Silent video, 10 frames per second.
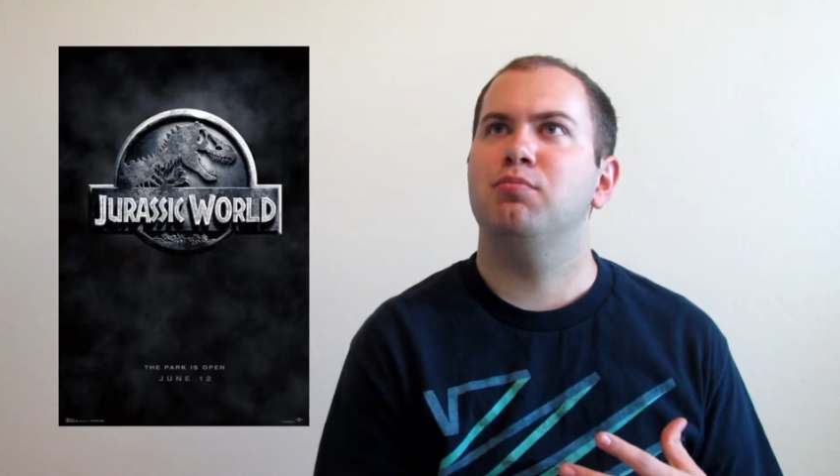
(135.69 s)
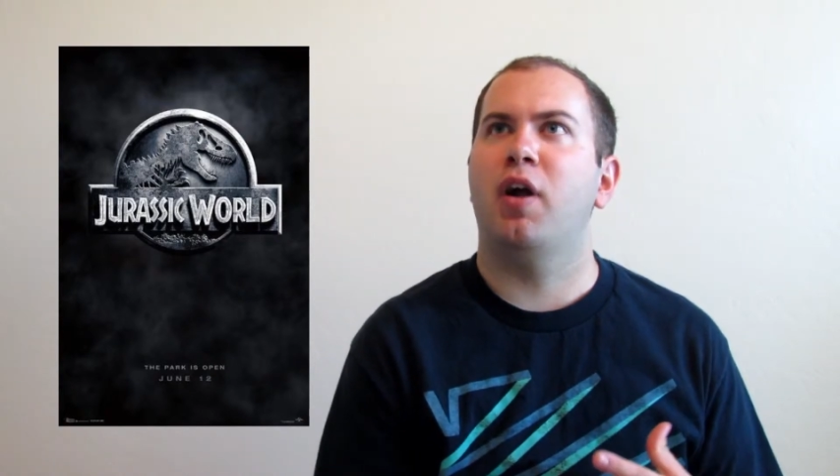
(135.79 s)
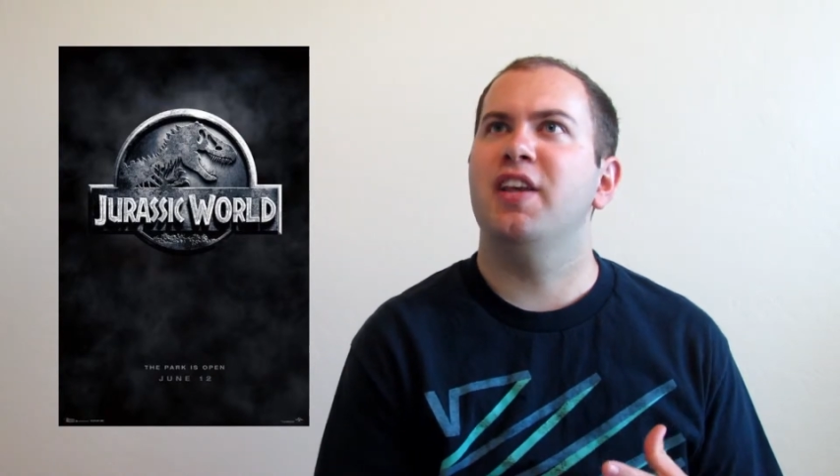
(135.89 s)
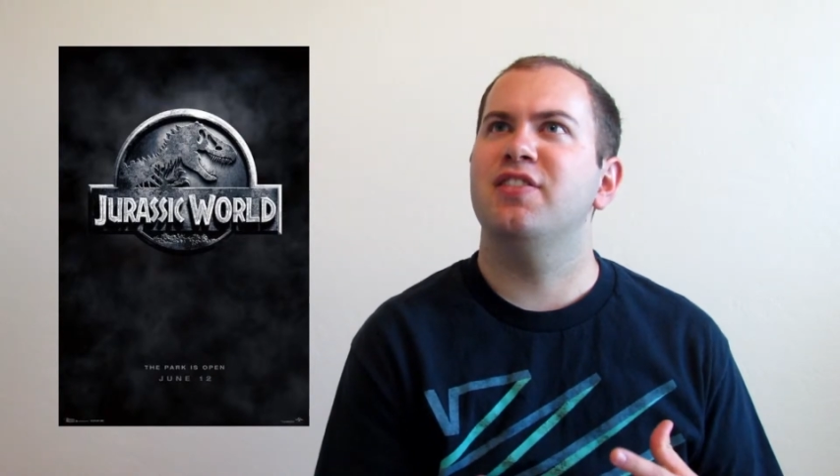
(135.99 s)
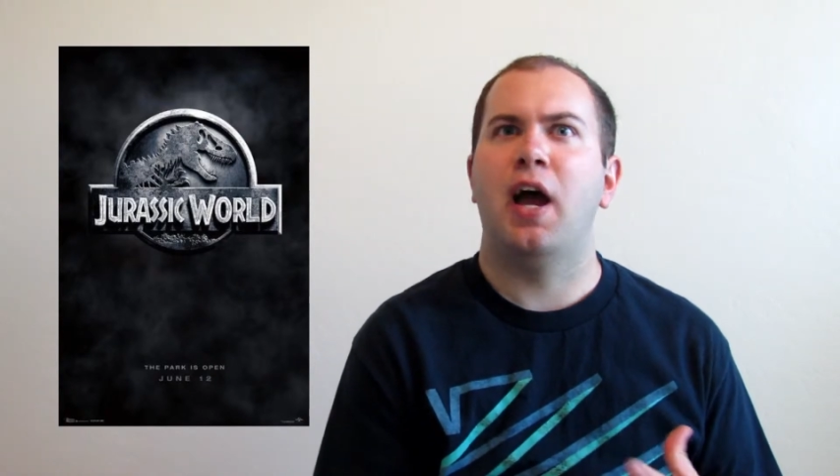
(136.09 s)

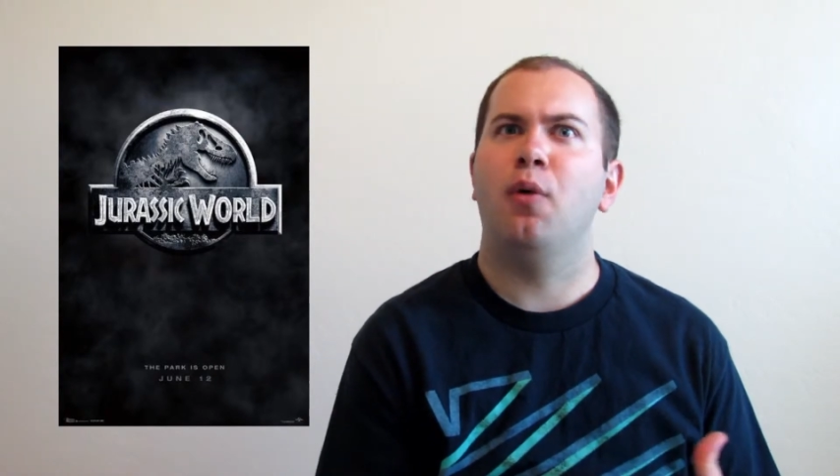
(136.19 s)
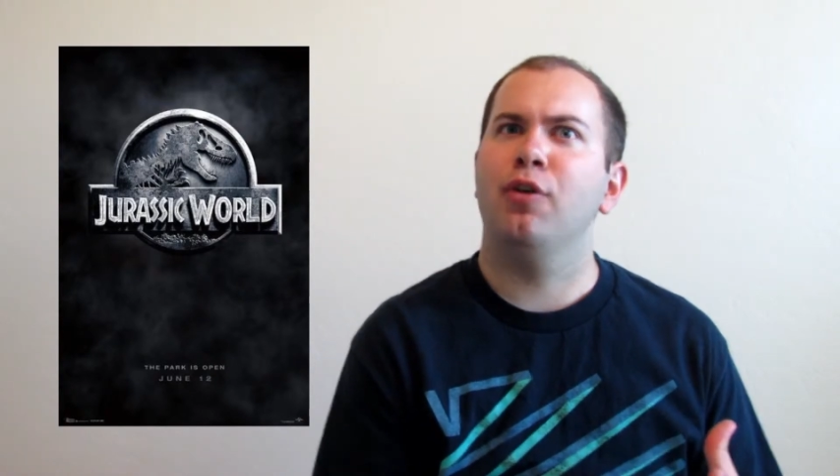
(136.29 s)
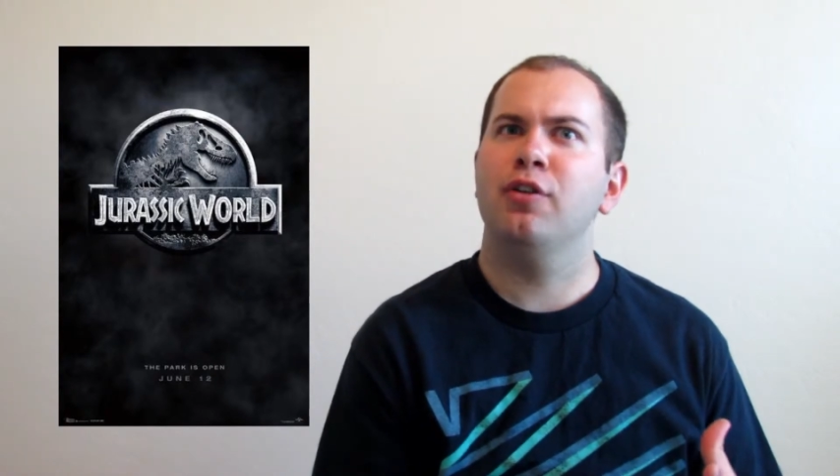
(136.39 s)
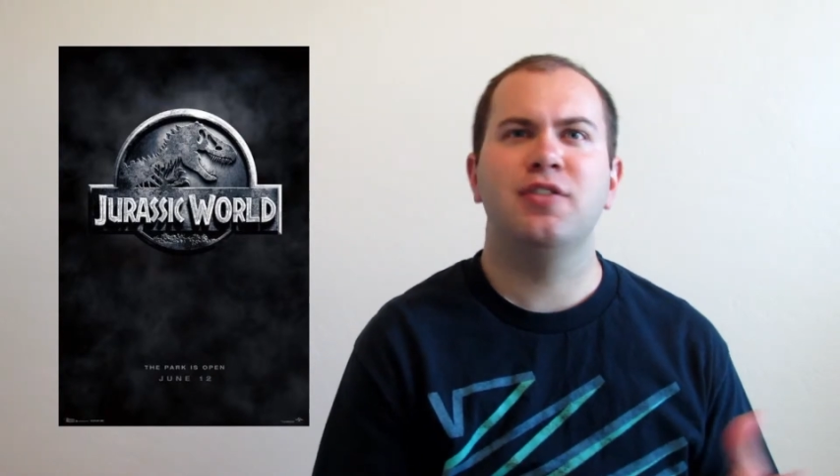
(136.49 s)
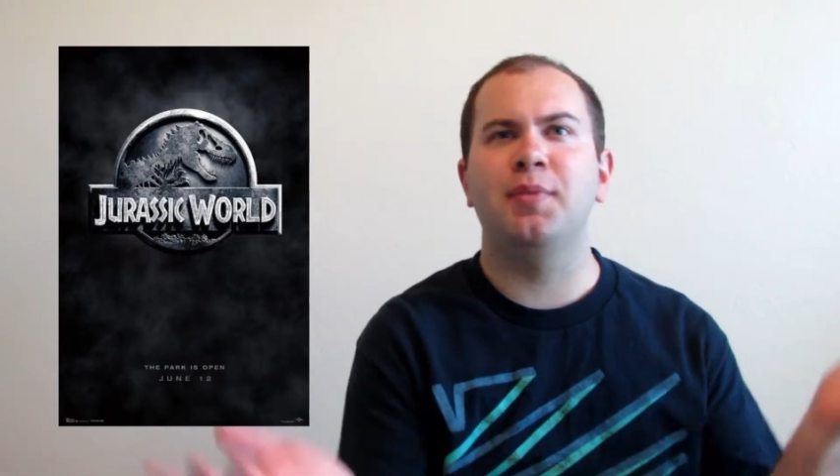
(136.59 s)
Bryce
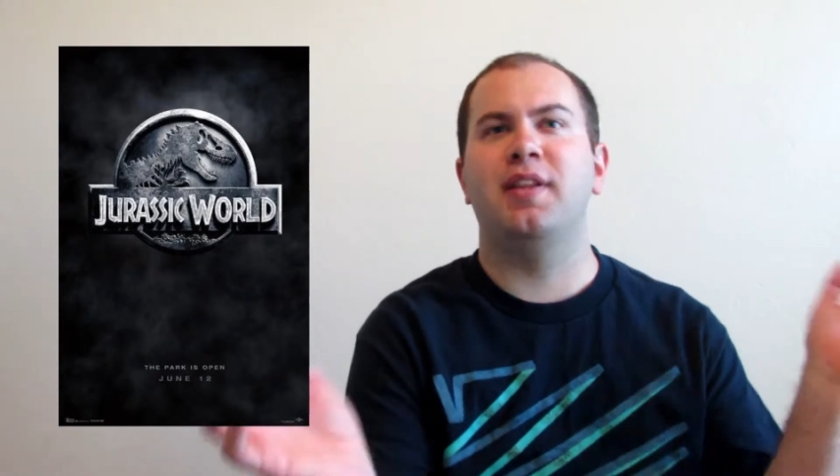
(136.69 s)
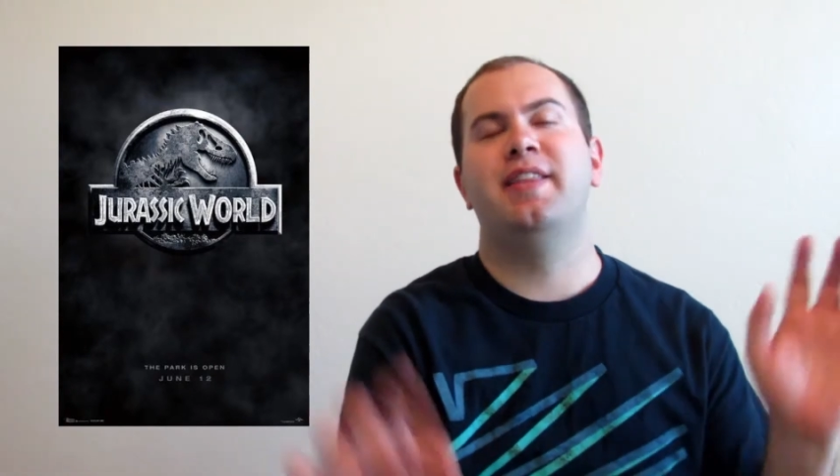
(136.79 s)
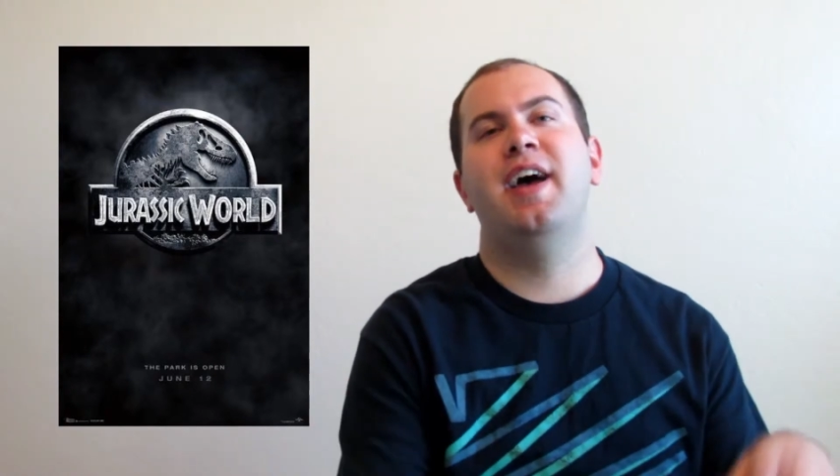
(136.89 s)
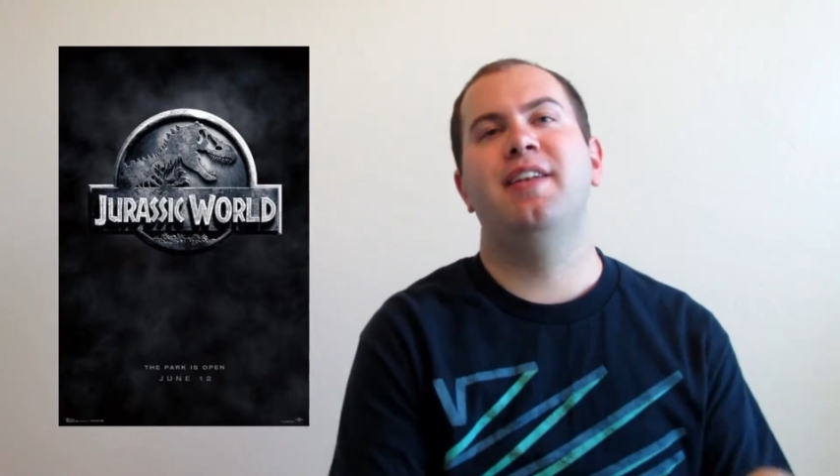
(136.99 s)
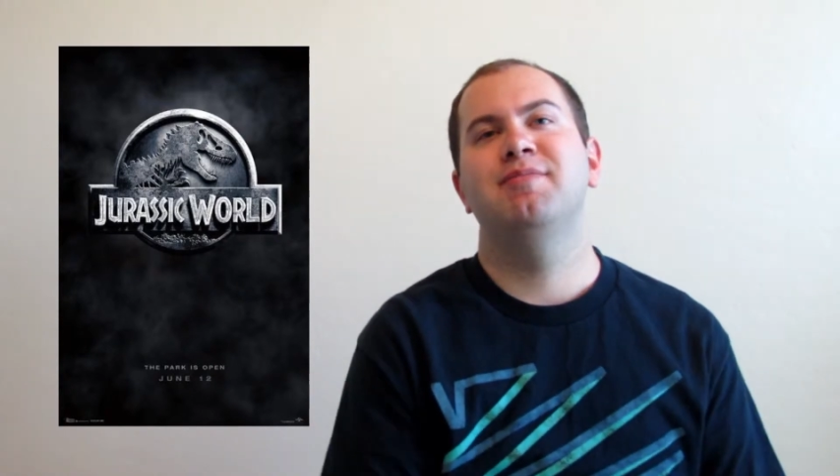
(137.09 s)
Howard, something
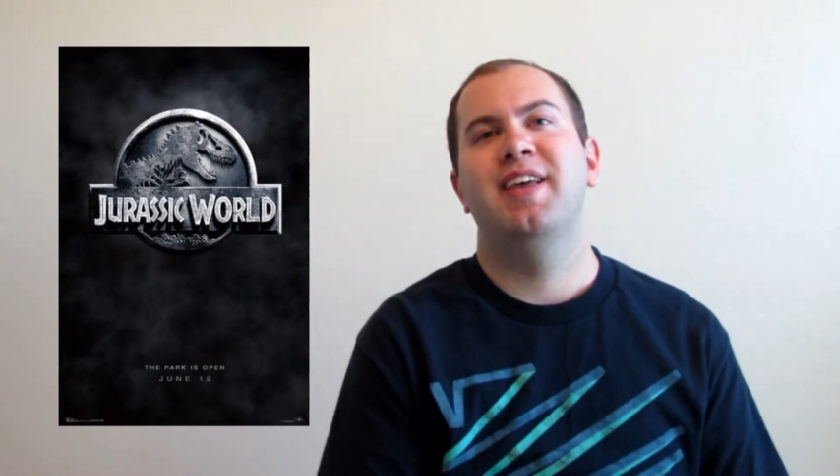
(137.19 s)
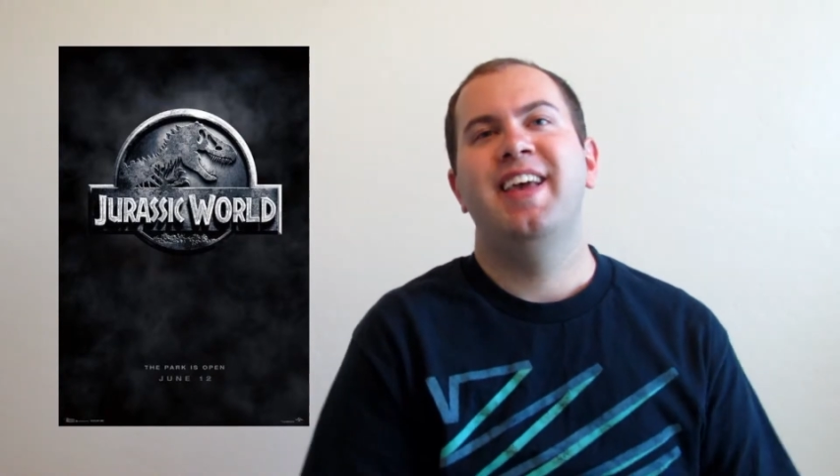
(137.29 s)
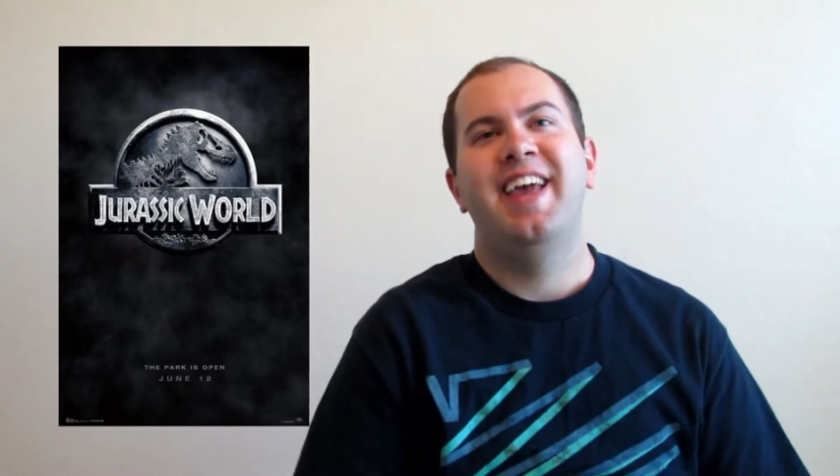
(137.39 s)
like that.